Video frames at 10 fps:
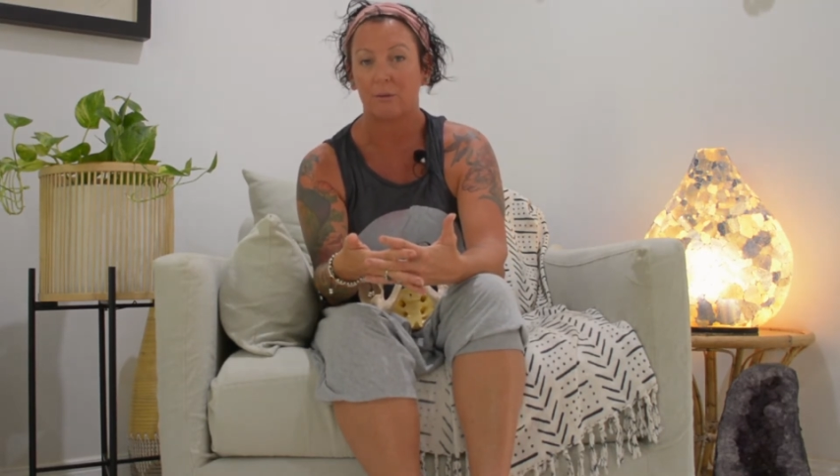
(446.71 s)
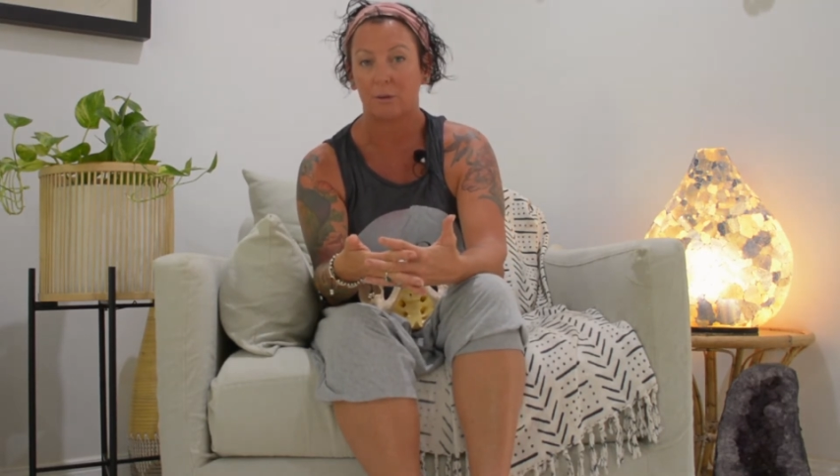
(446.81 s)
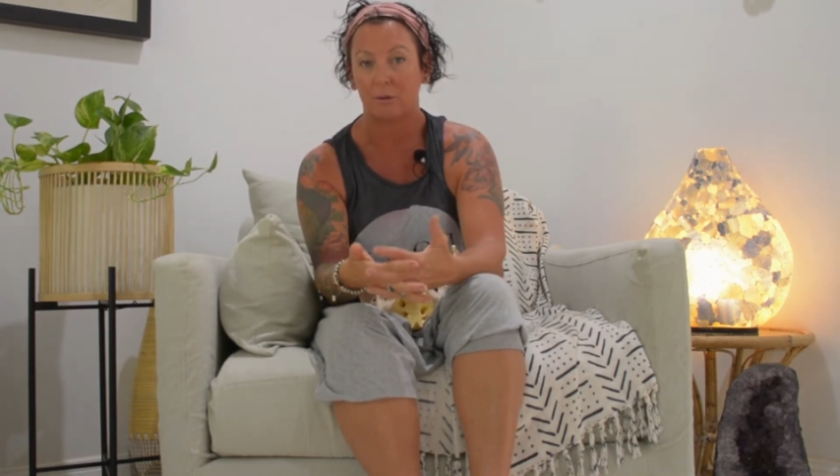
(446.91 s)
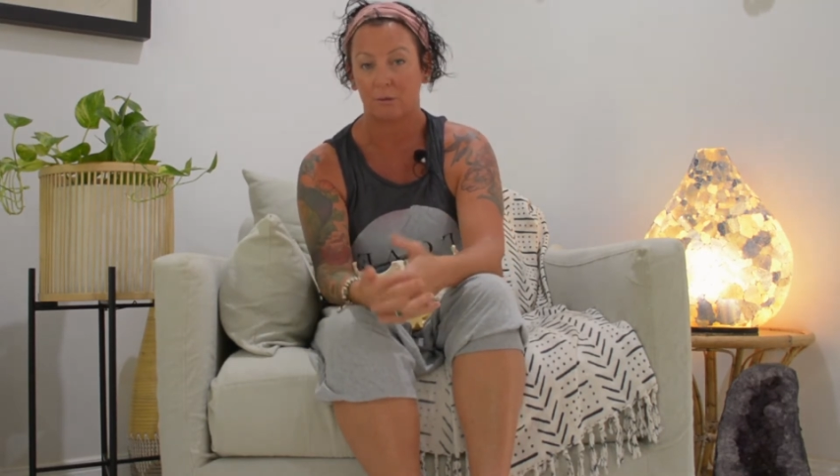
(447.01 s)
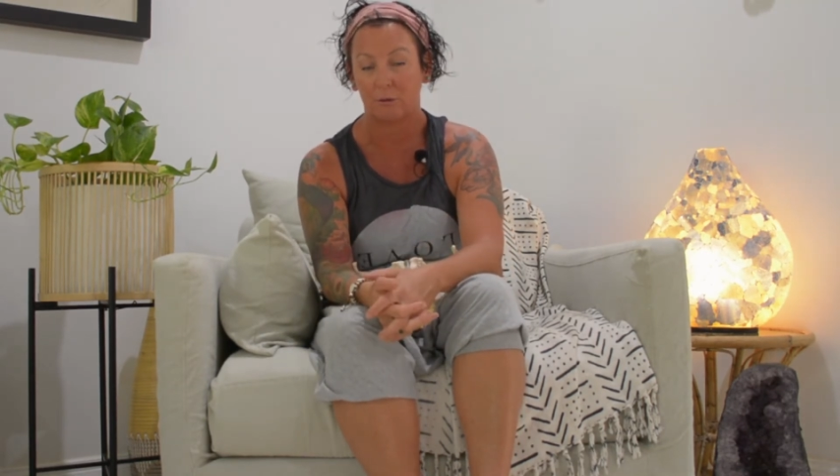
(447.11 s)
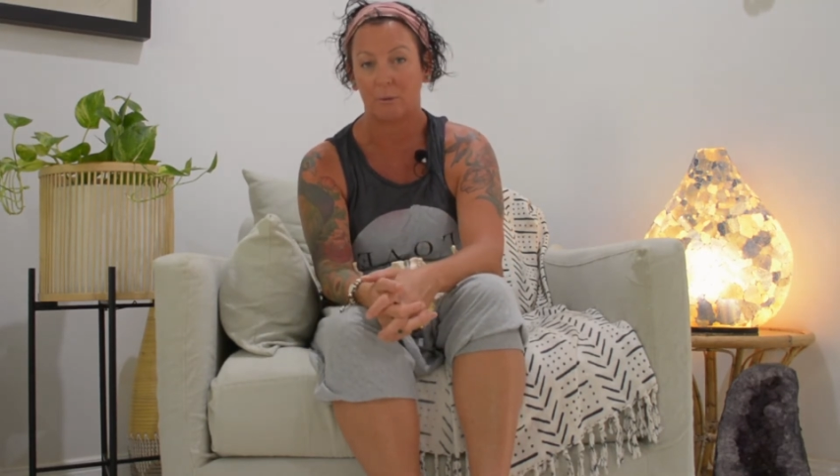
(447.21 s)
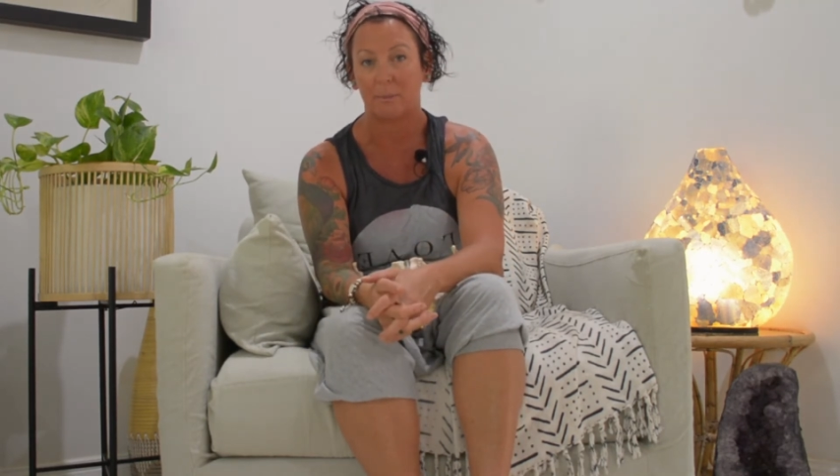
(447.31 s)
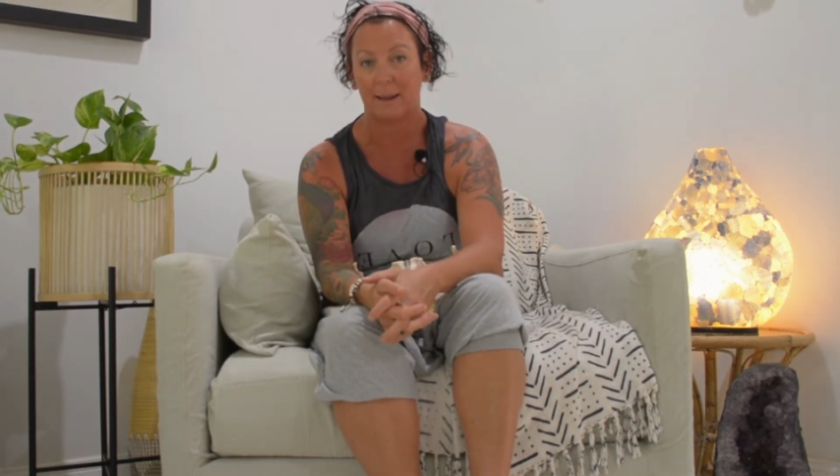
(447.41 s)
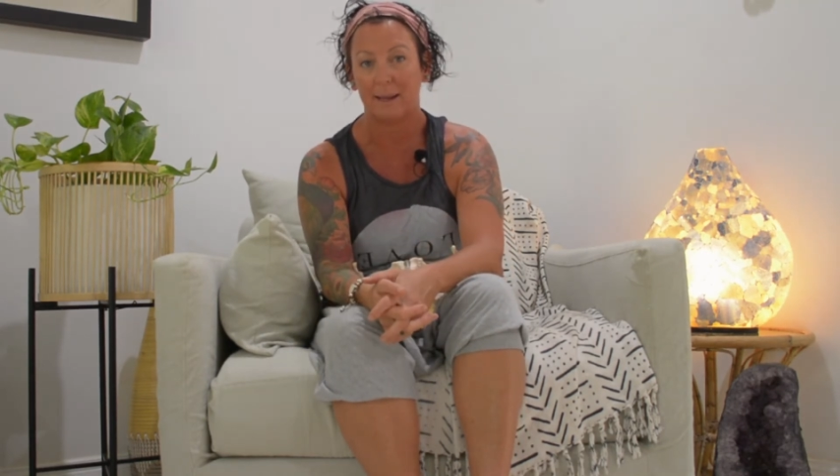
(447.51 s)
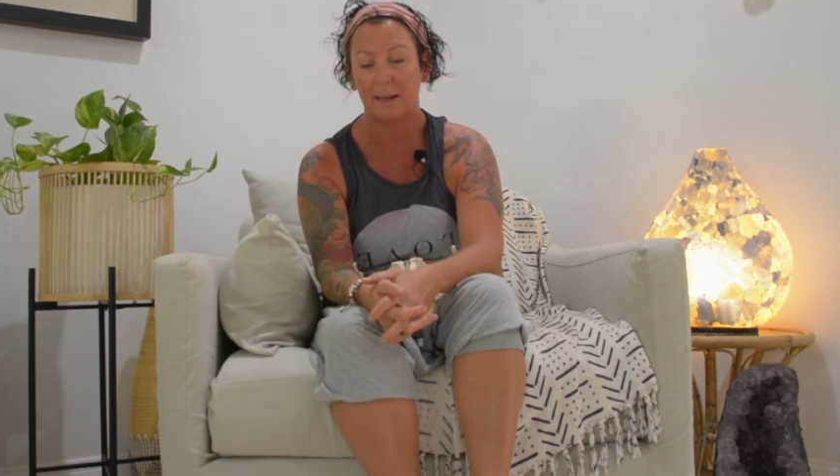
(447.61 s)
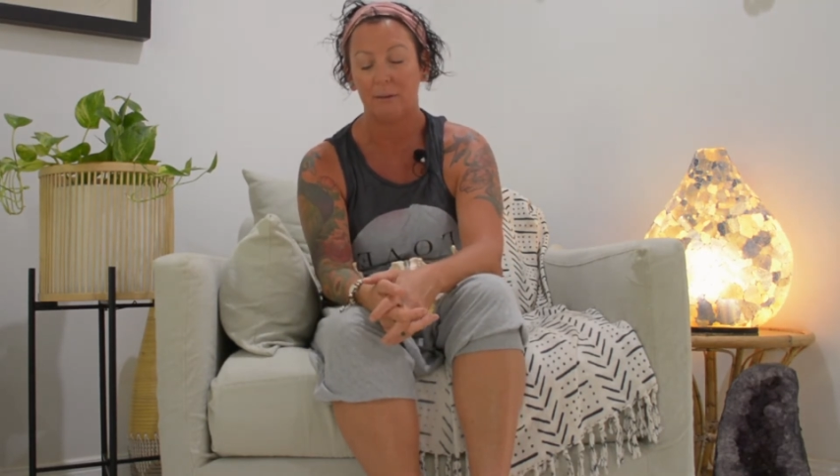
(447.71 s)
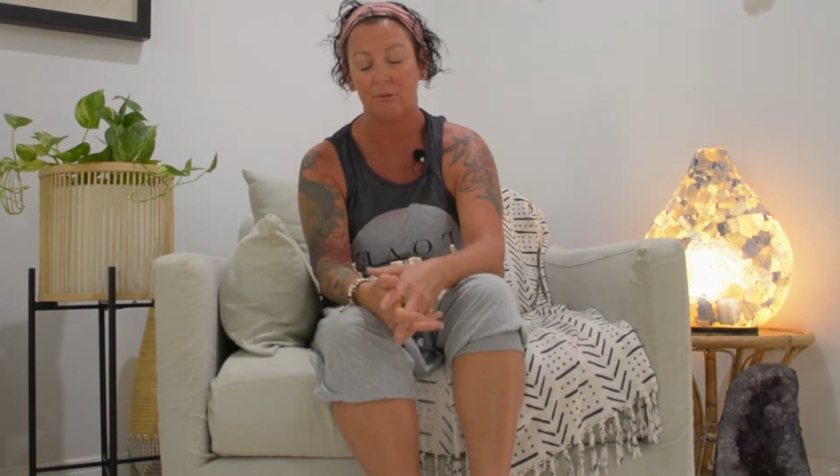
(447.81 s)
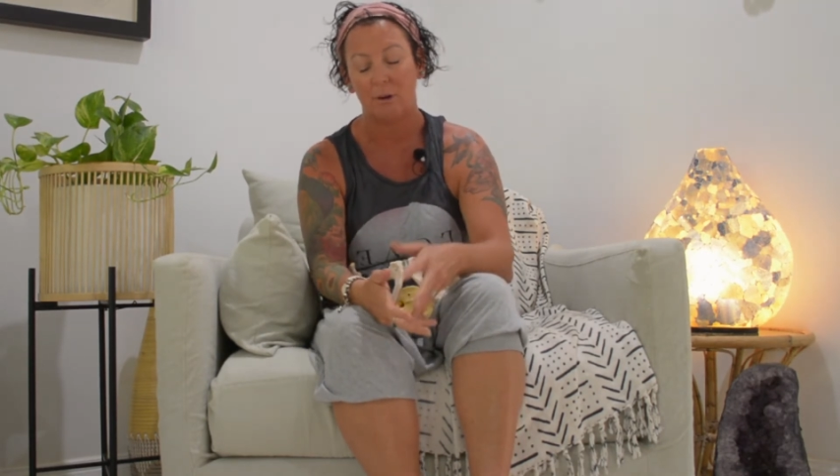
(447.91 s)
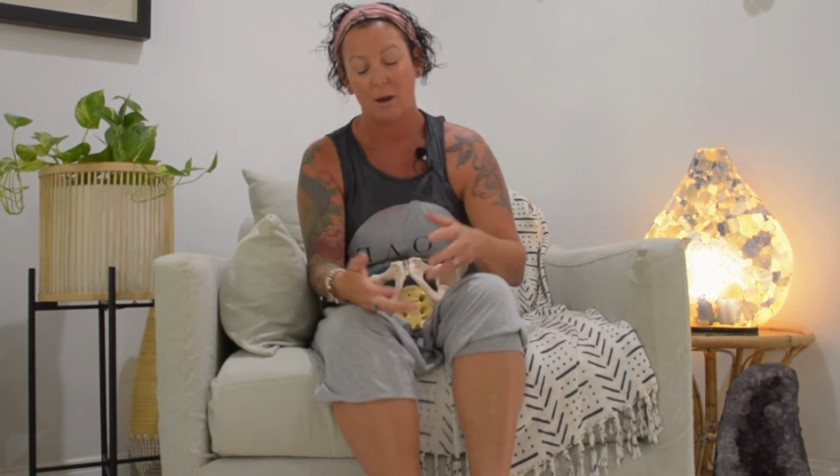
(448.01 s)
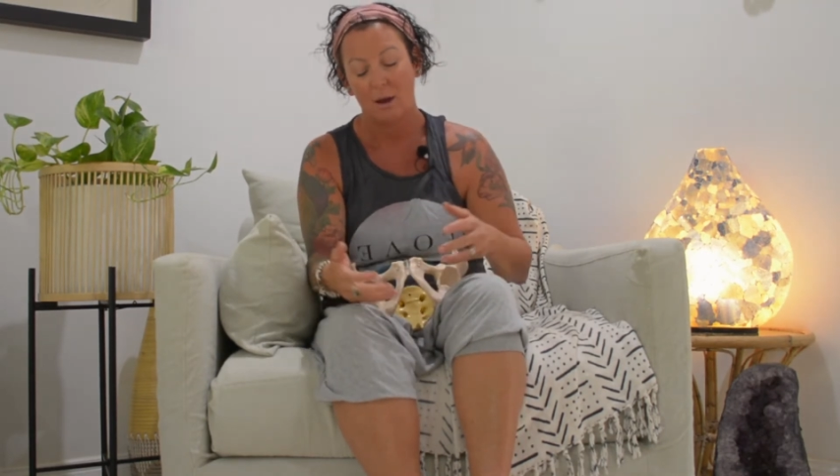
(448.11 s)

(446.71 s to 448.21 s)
So to stop leakage.